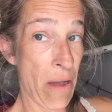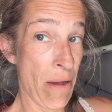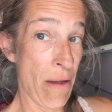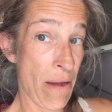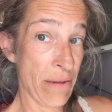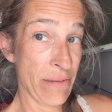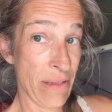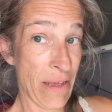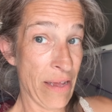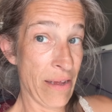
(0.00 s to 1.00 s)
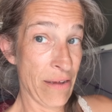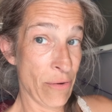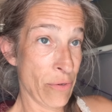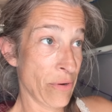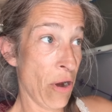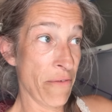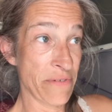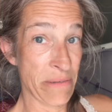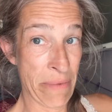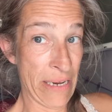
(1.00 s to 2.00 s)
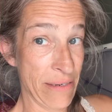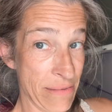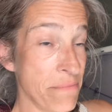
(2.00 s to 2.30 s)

hot light or off cement